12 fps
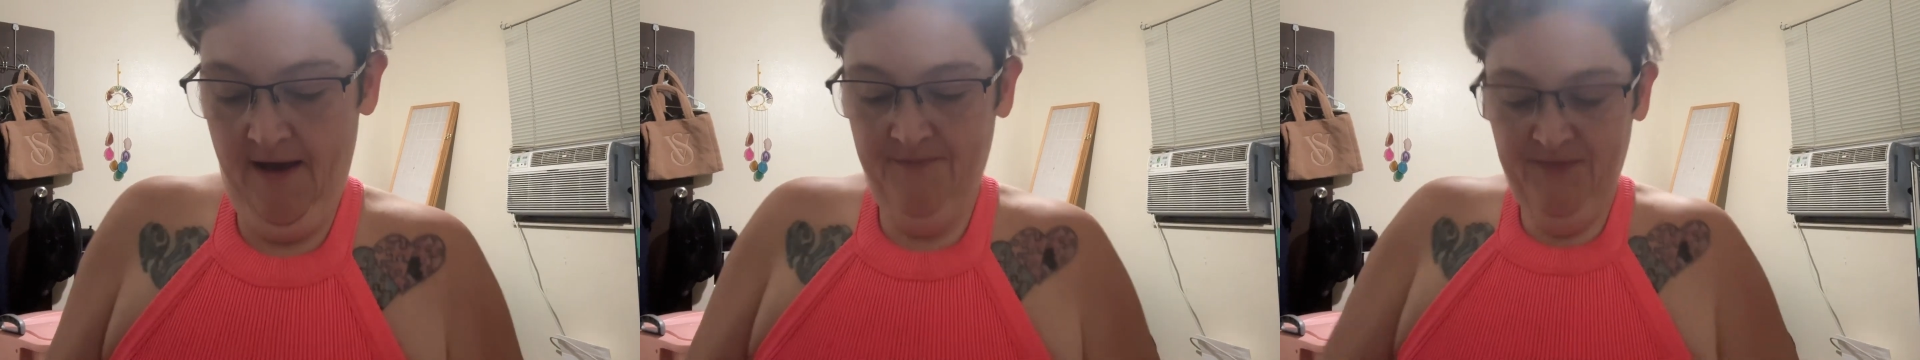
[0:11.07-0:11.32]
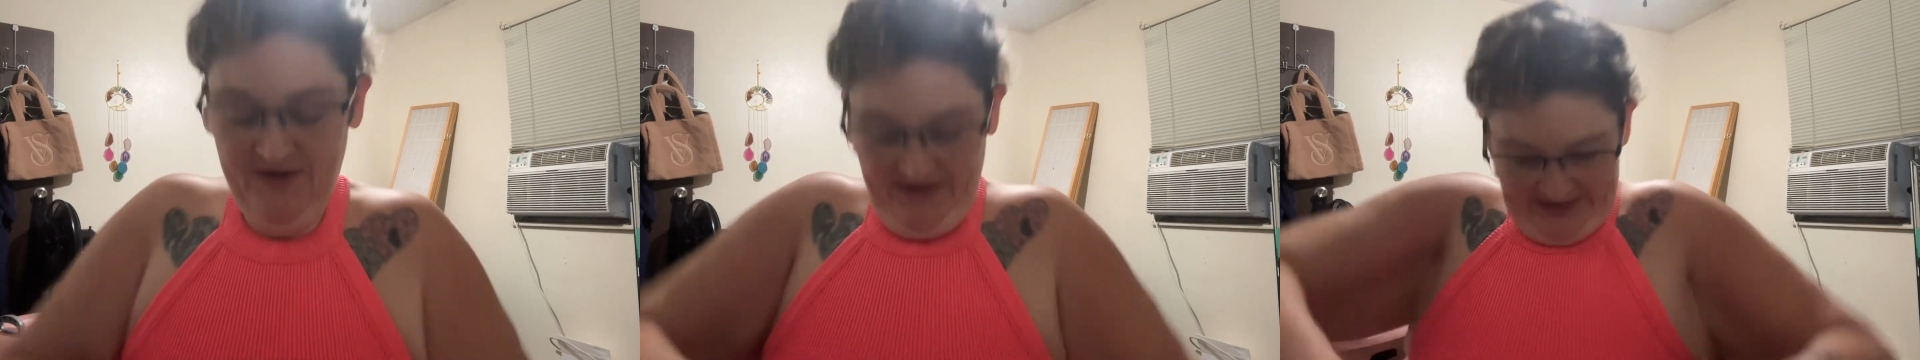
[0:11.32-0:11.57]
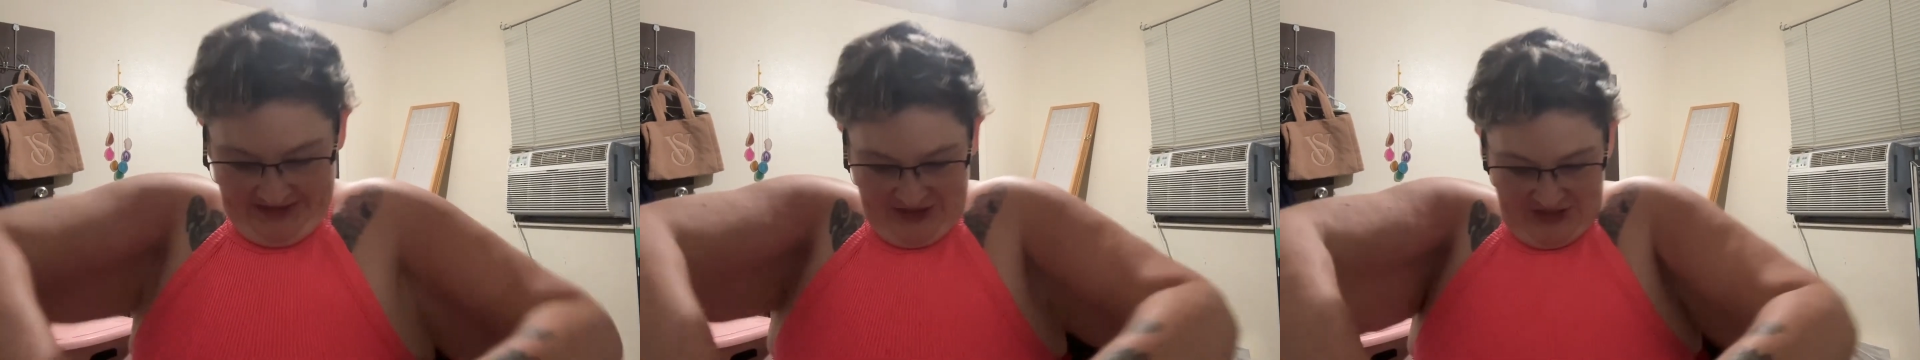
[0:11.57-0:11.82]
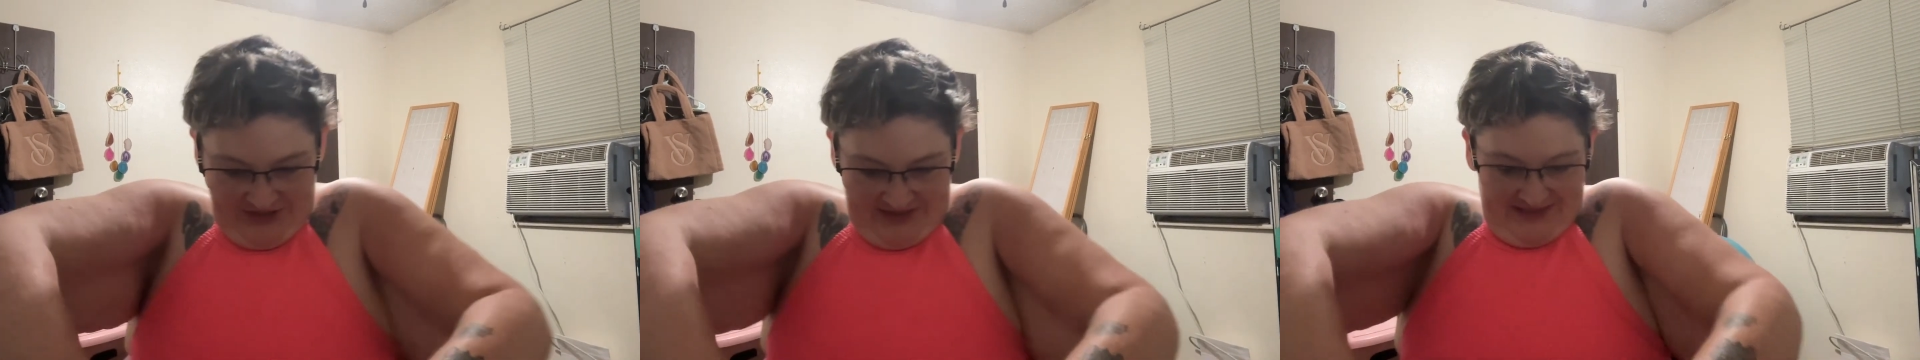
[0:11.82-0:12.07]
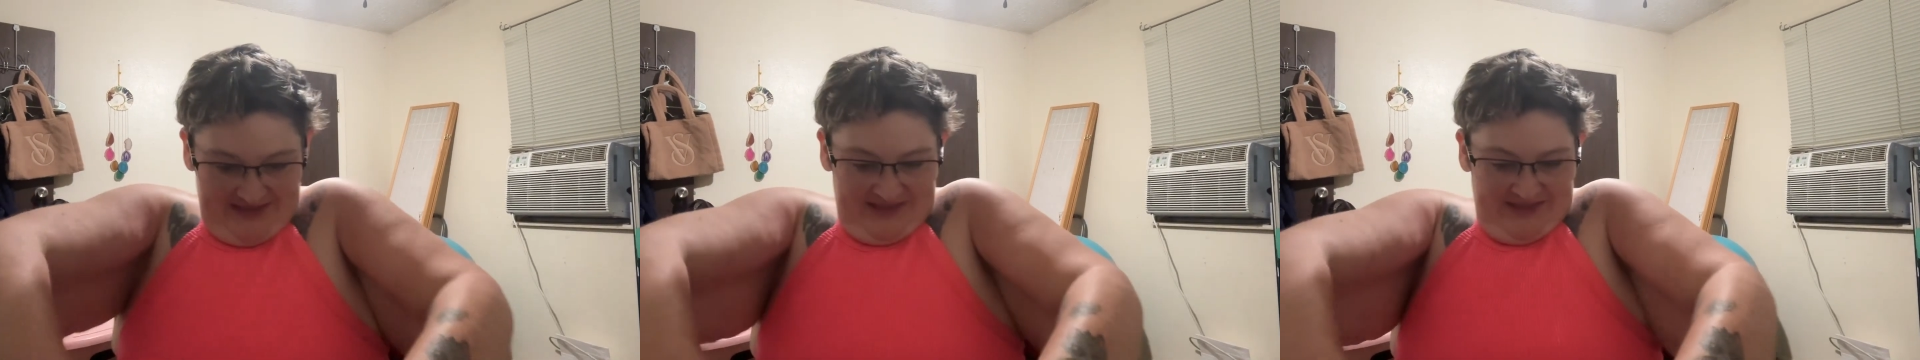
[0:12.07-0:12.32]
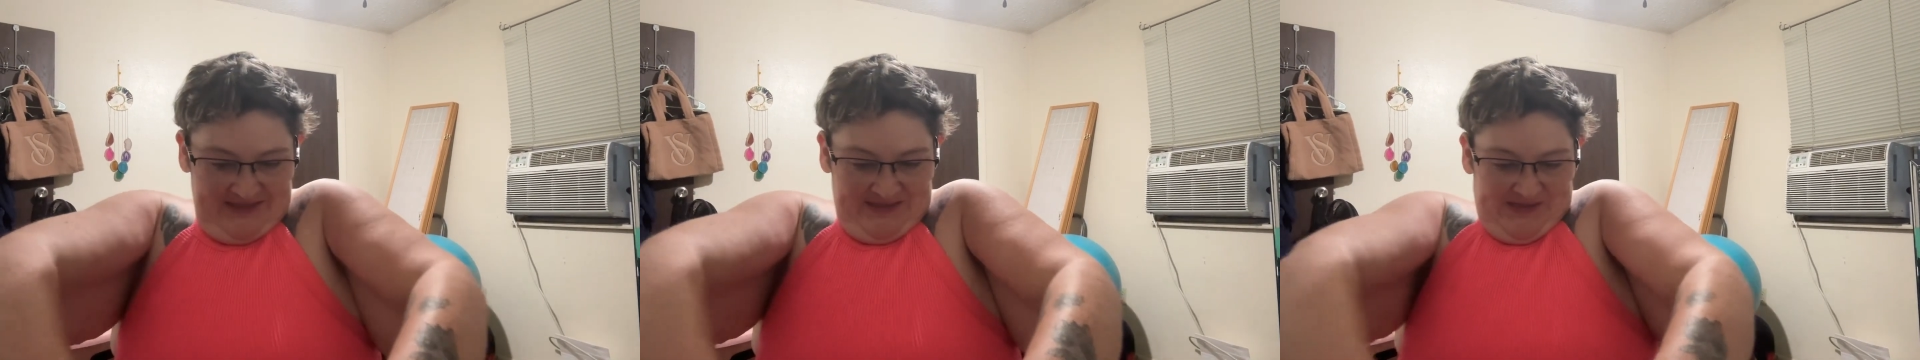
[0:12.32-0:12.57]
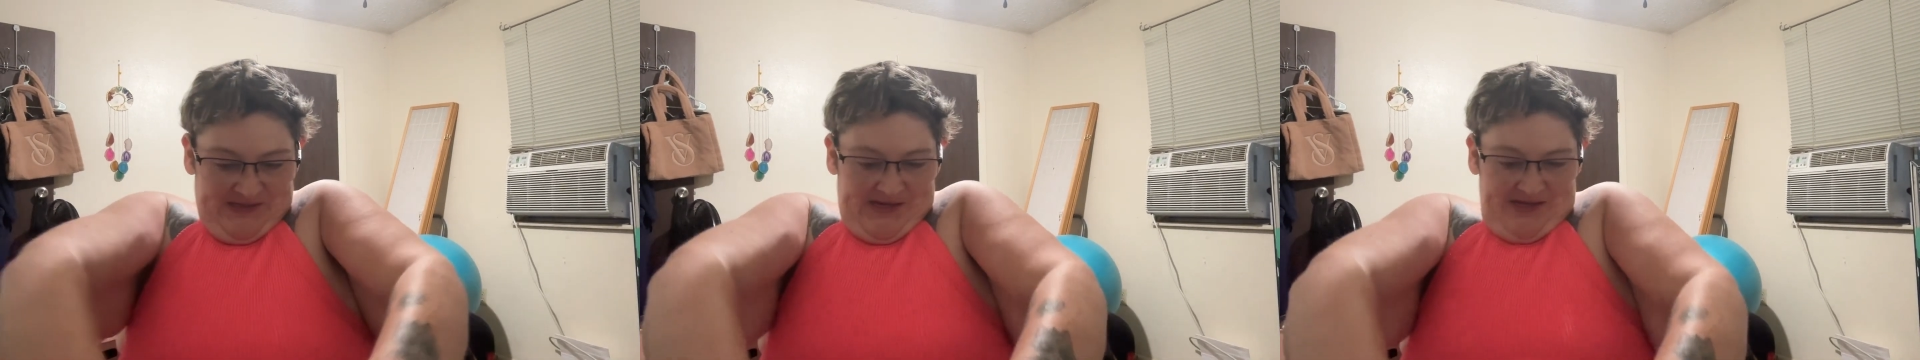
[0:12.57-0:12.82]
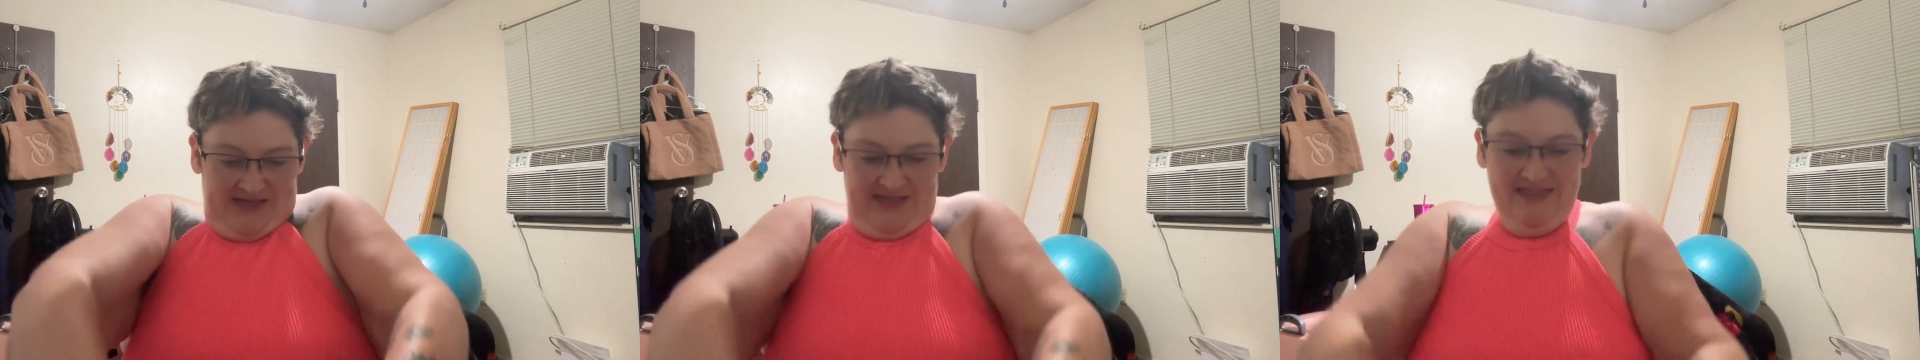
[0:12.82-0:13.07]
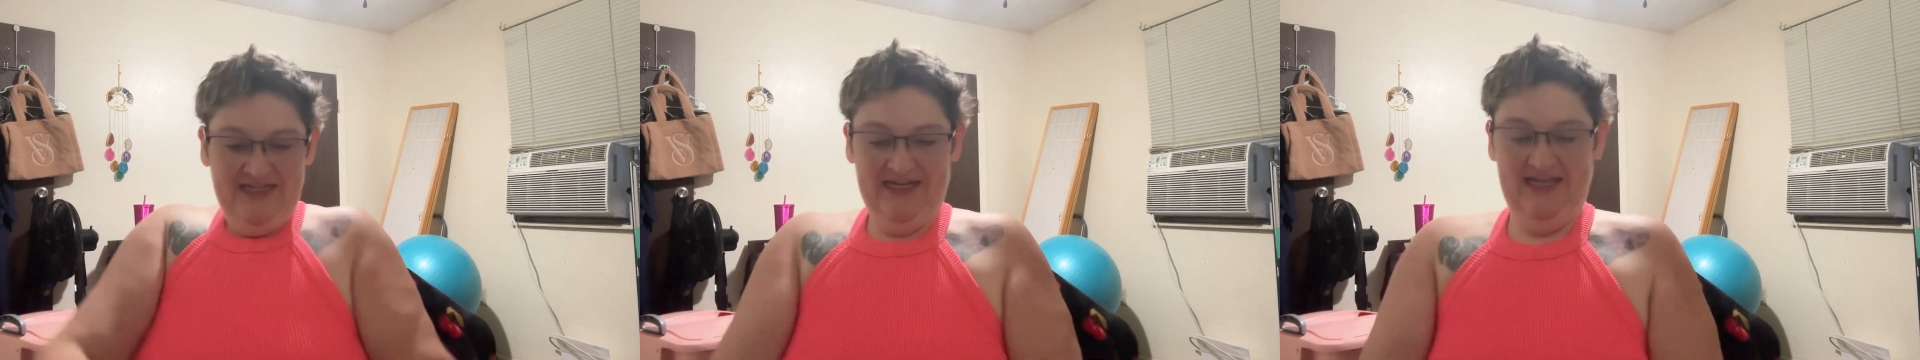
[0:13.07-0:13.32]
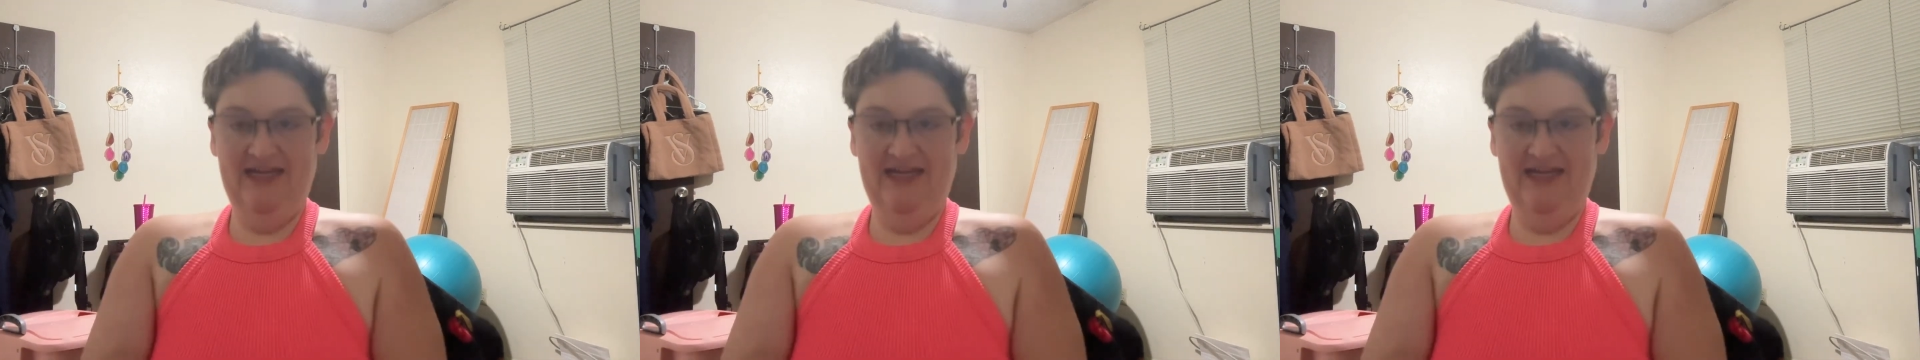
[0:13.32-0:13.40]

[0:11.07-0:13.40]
they're actually a deck